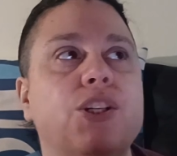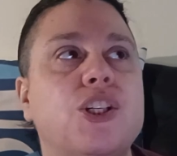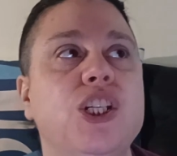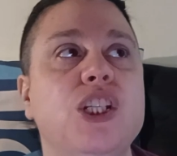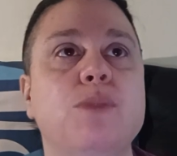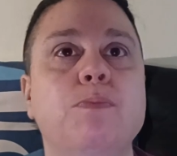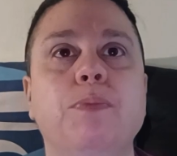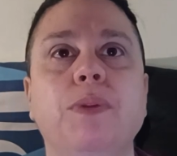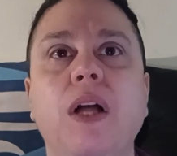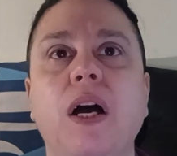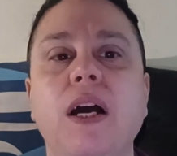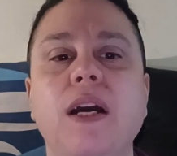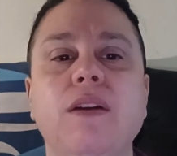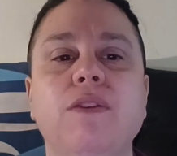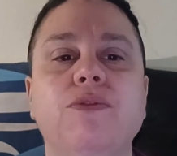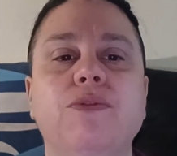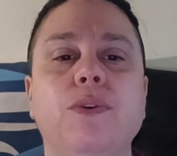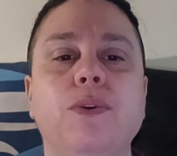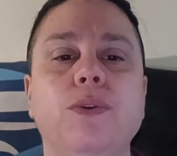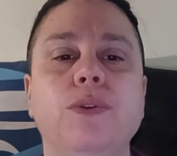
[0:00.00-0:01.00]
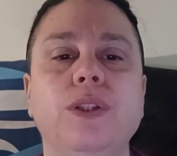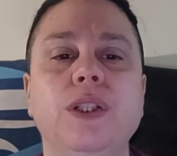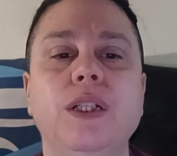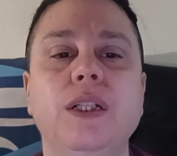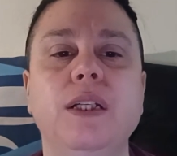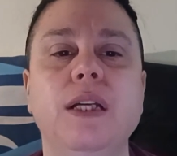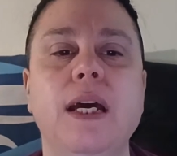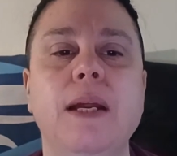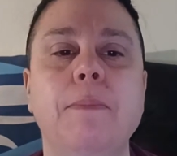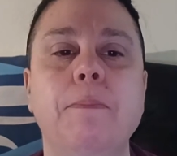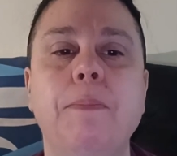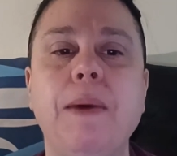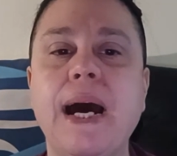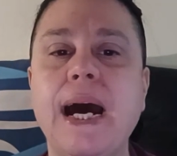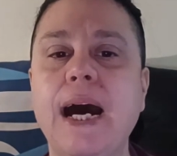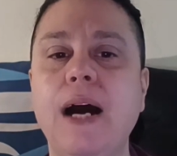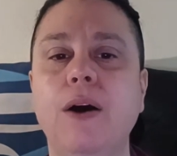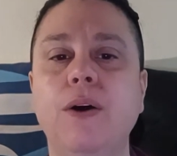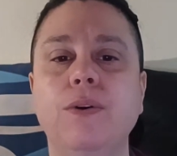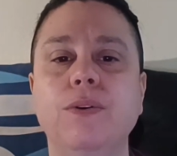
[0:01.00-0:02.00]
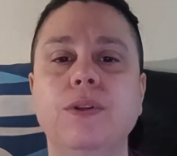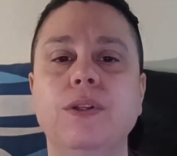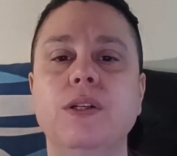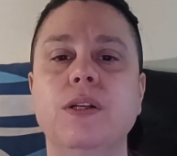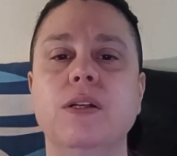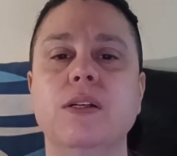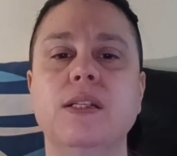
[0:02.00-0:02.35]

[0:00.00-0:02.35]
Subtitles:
She's blindfolded and bound,